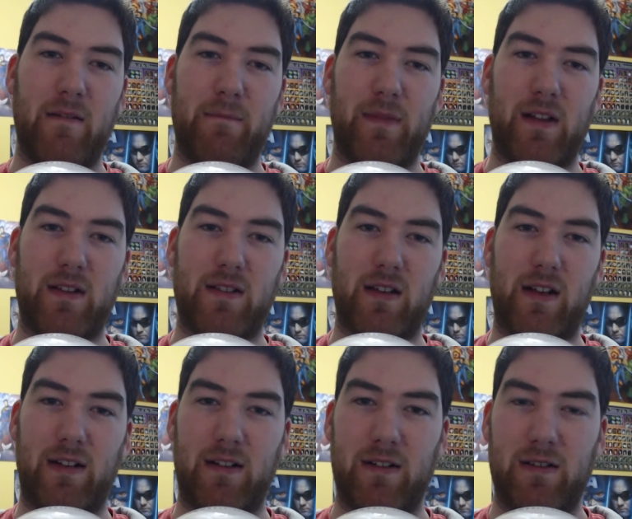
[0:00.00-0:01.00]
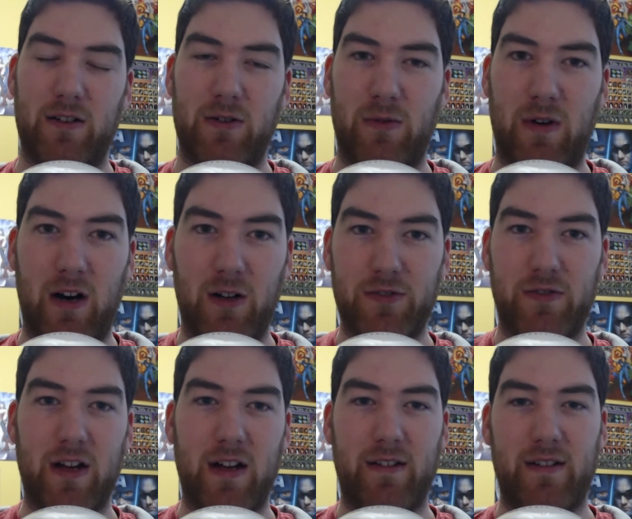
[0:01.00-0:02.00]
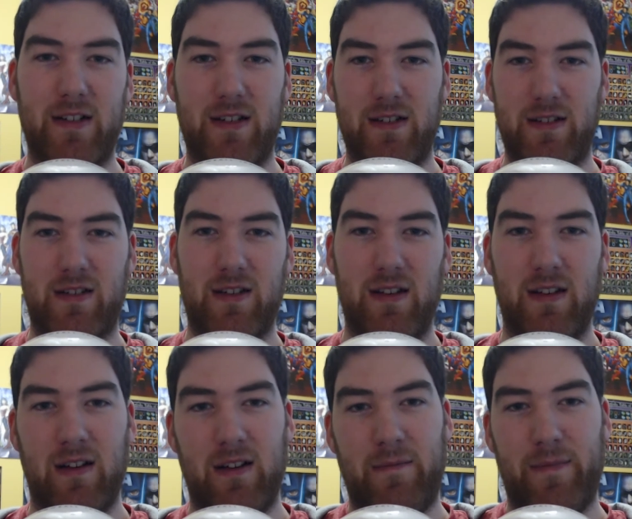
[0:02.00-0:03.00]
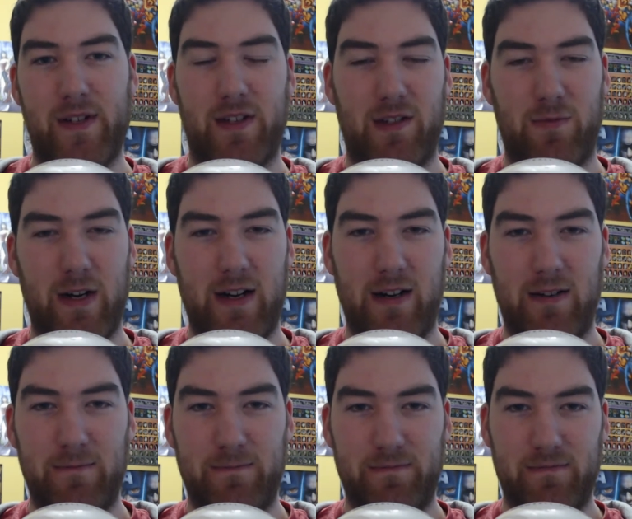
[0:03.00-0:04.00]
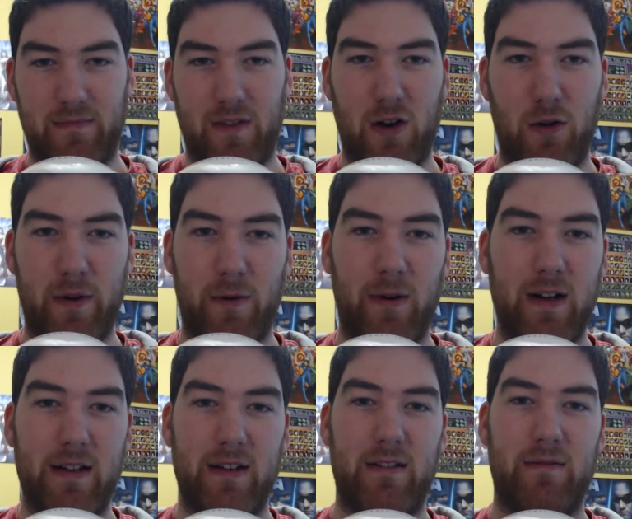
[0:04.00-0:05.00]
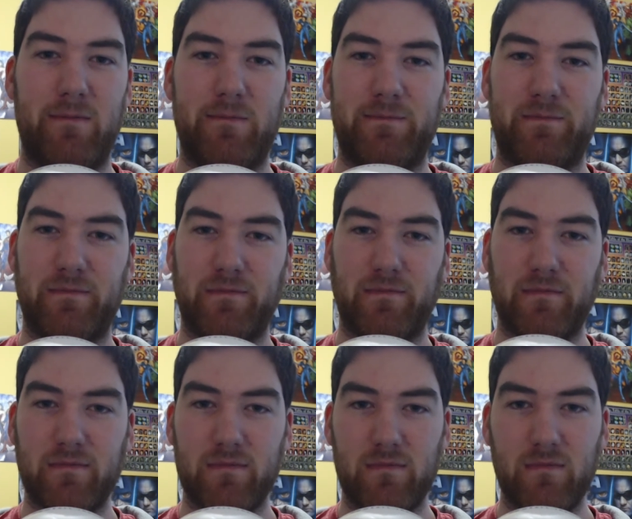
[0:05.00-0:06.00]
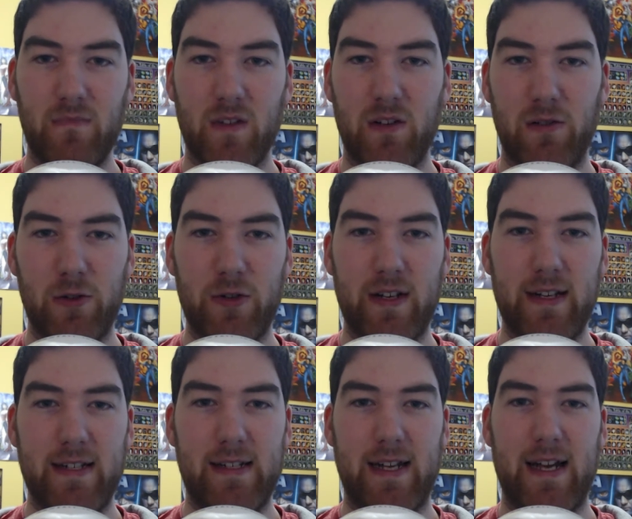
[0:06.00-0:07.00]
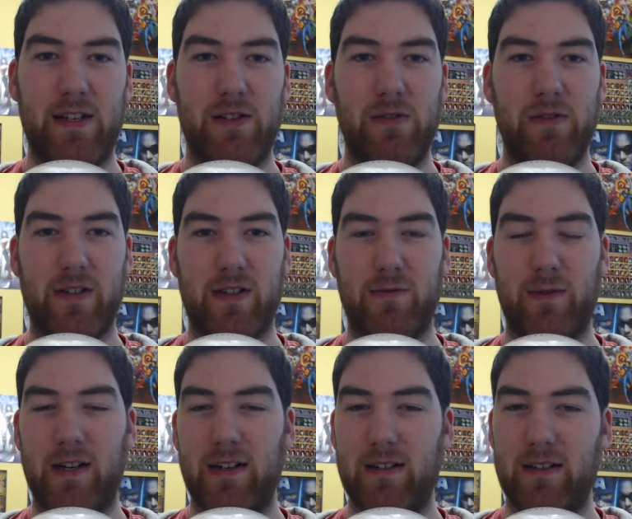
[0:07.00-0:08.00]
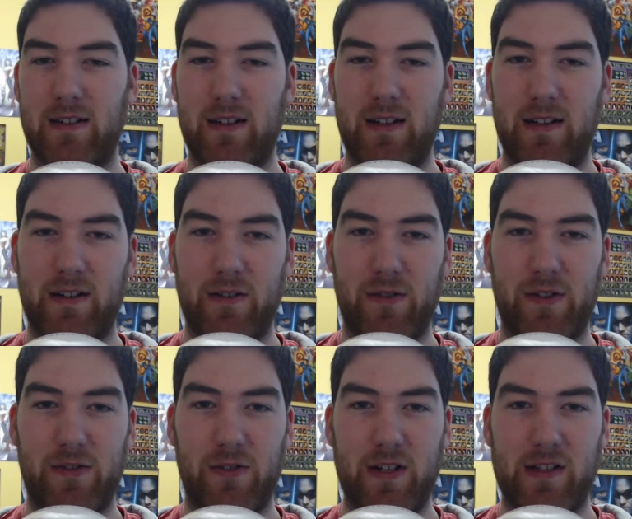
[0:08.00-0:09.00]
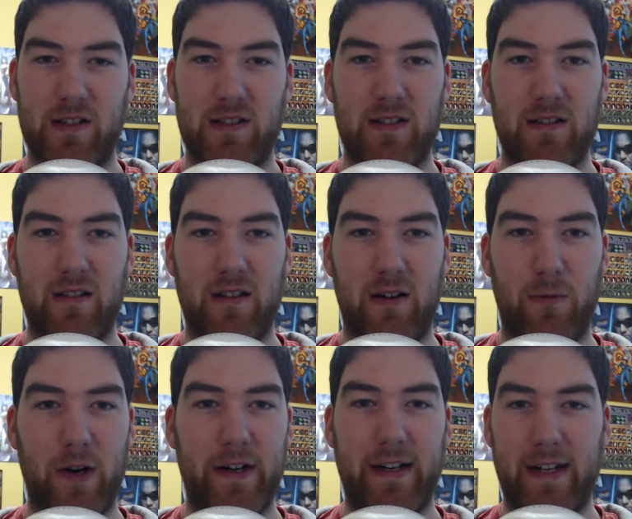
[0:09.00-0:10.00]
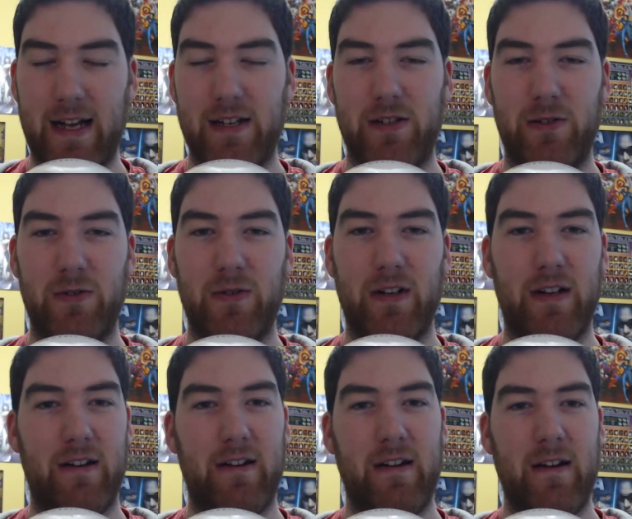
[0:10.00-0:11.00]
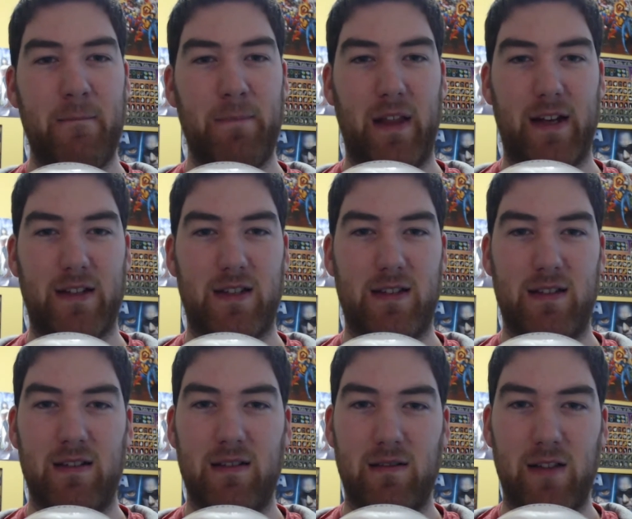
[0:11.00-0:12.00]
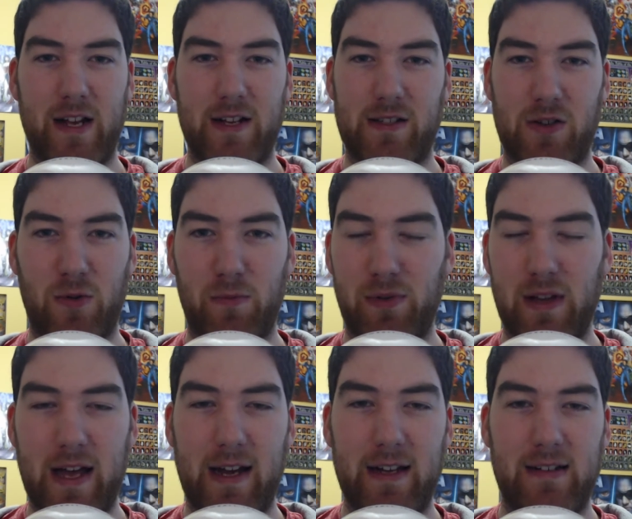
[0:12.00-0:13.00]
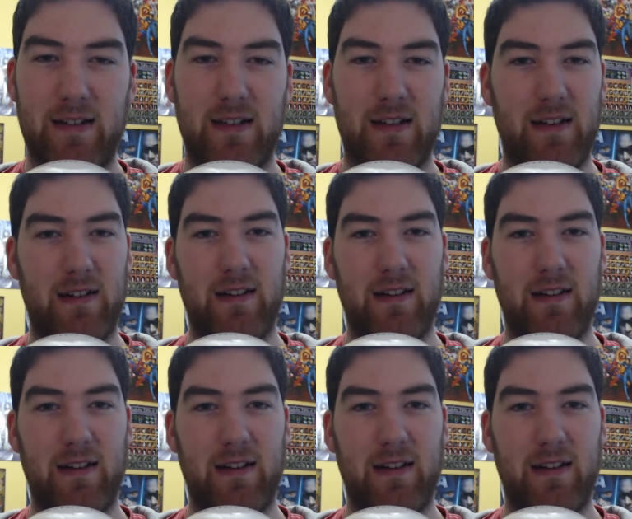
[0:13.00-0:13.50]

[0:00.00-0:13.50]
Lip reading: it's like, oh, Alderaan, this is where Obi-Wan and Luke need to get to. This is where the droids are wanting to get to, and it's Leia's home planet and